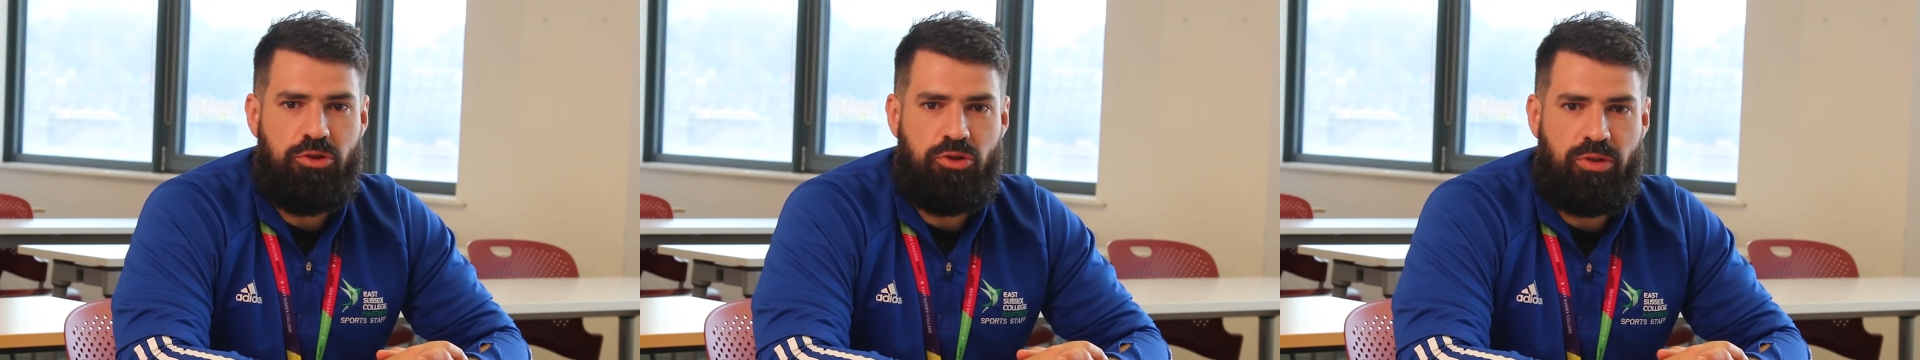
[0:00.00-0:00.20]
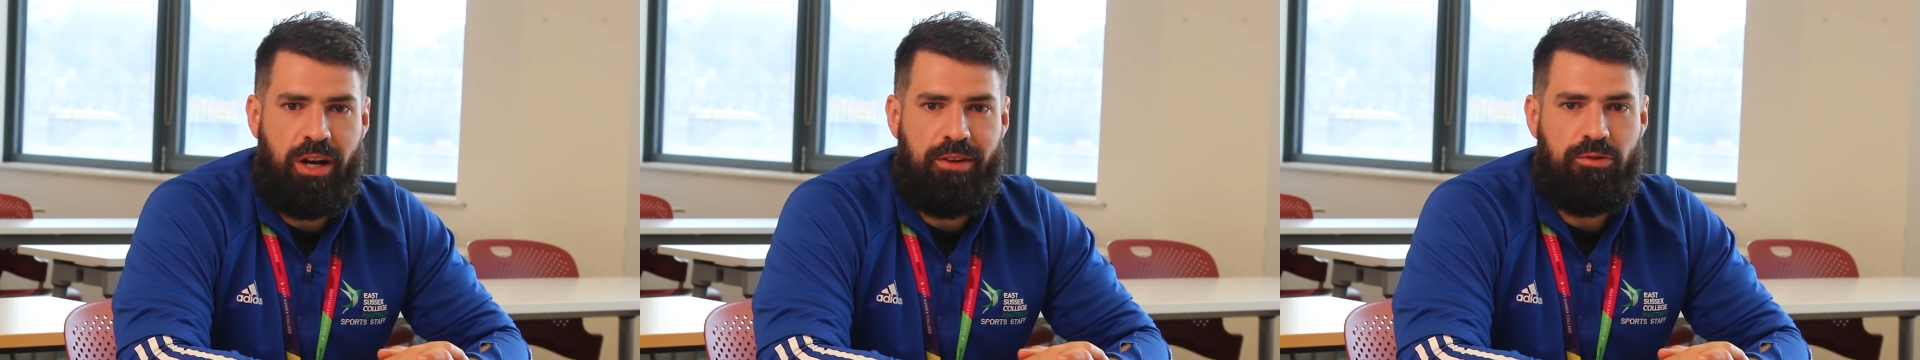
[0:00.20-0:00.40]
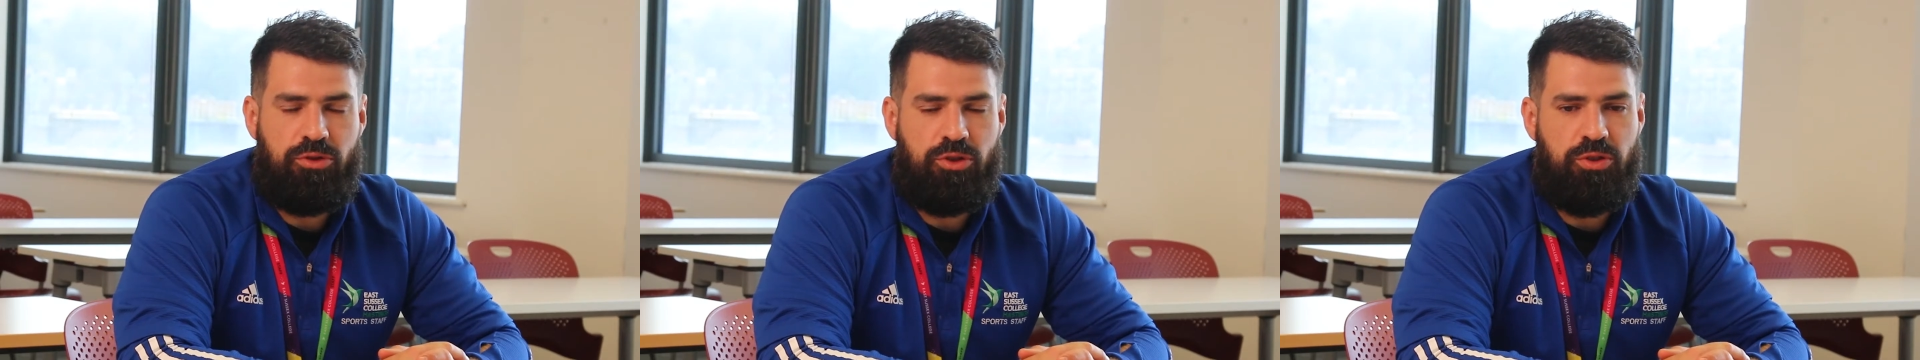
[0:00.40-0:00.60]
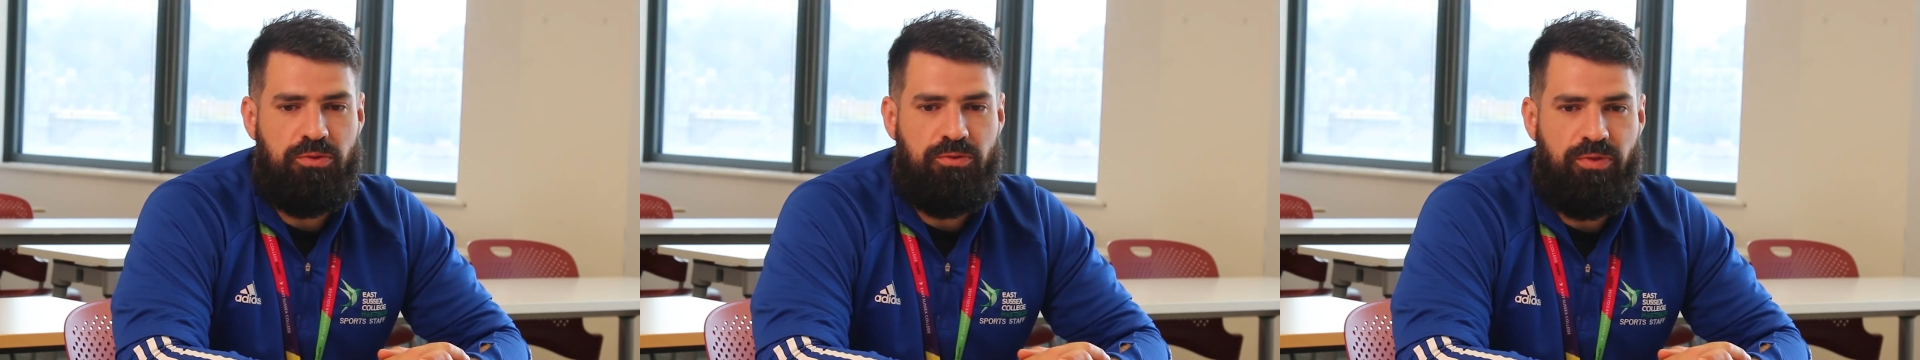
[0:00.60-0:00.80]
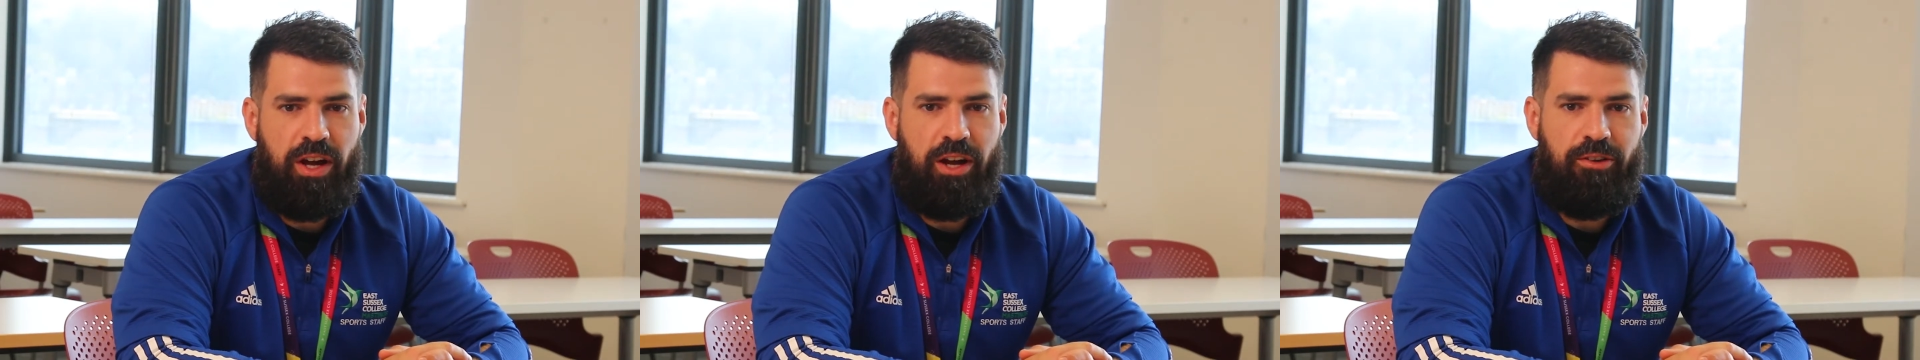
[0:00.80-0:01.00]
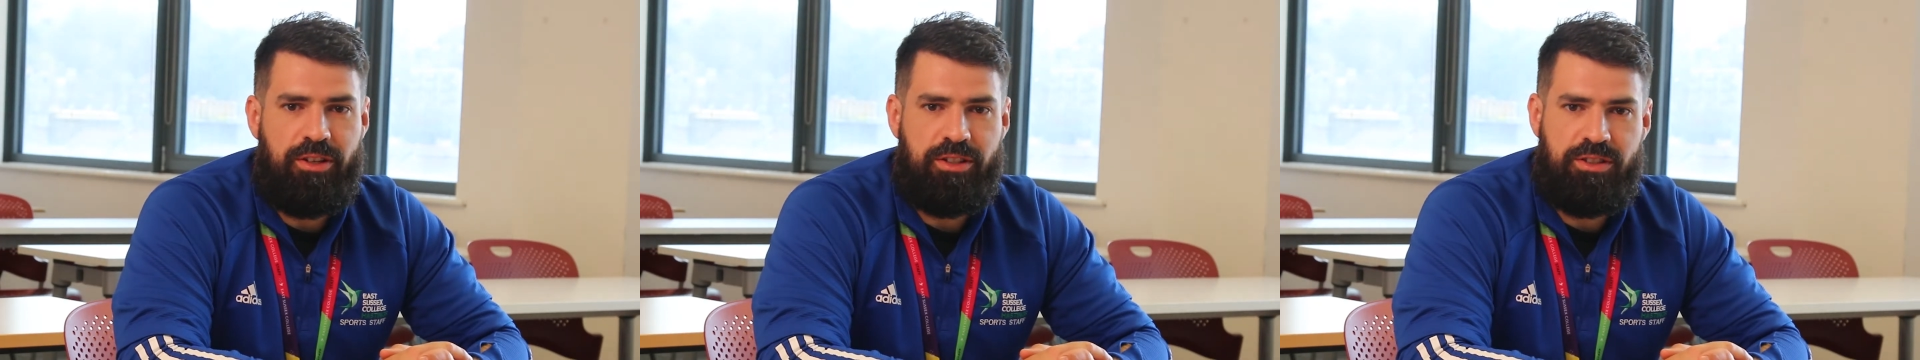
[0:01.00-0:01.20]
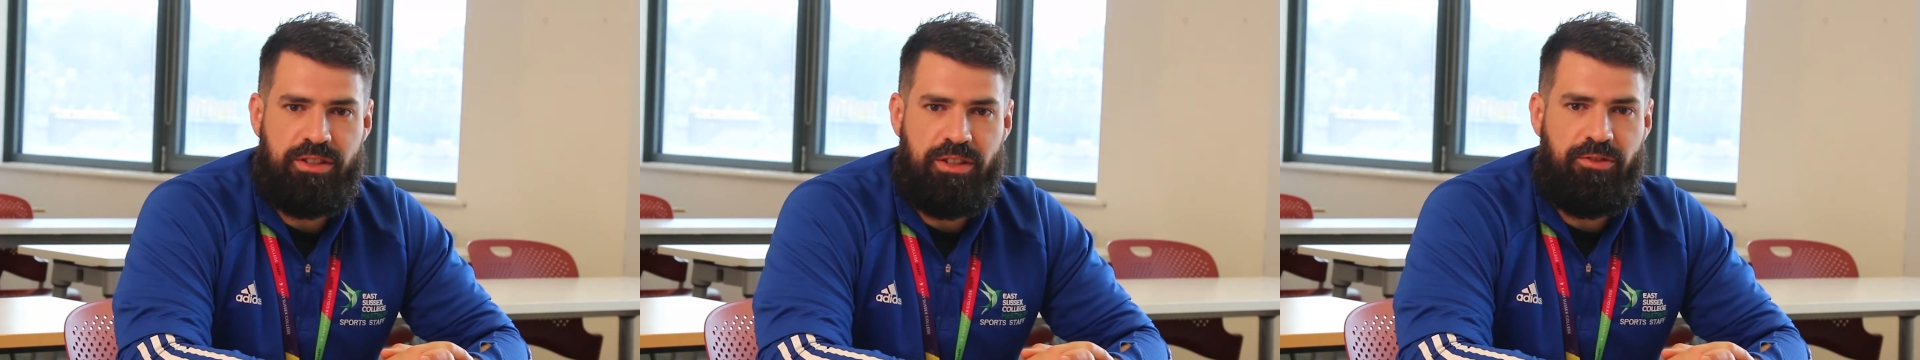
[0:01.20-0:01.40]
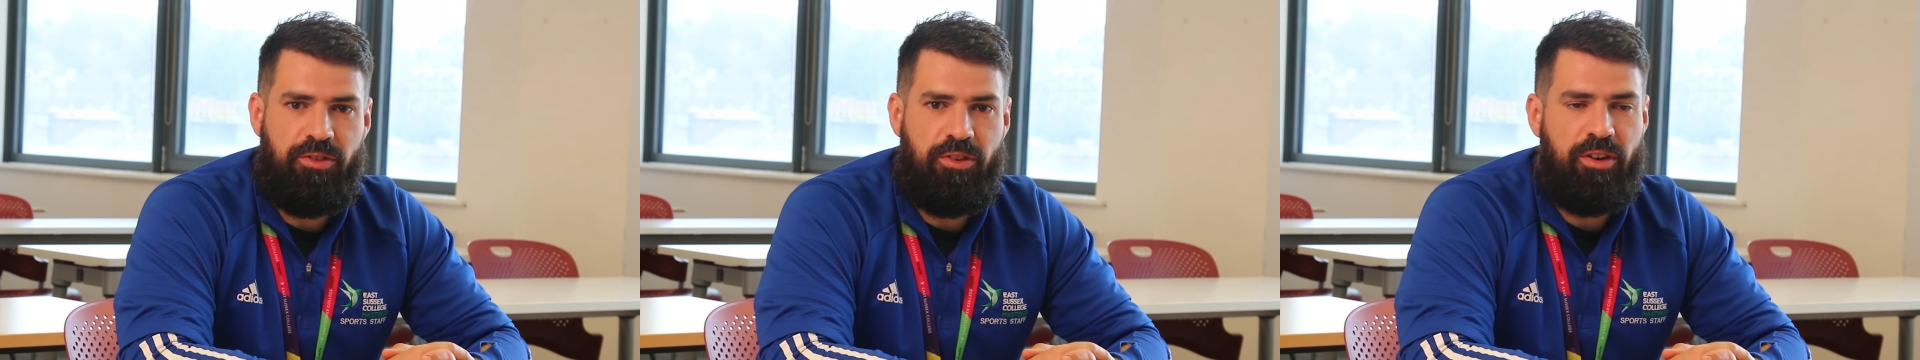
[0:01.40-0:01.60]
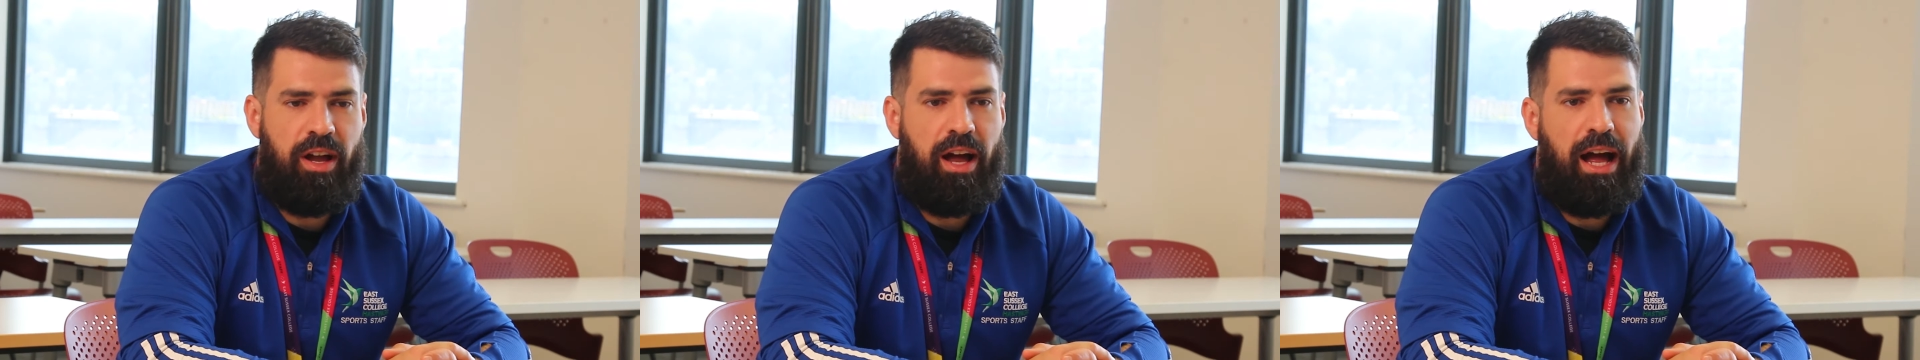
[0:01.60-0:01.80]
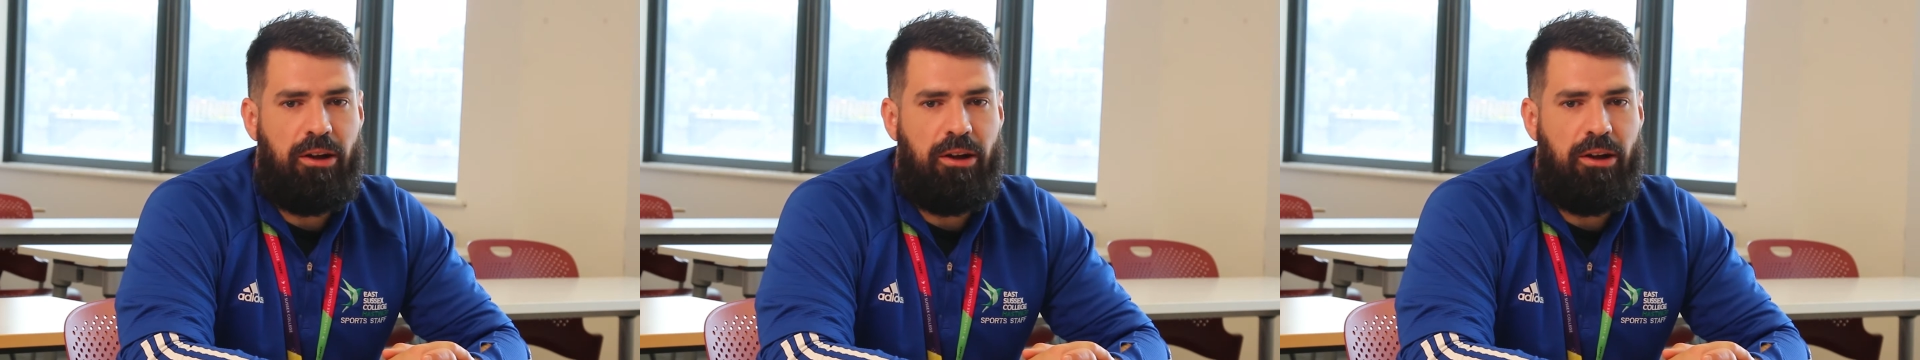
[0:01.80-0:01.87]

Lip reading: to travel to various different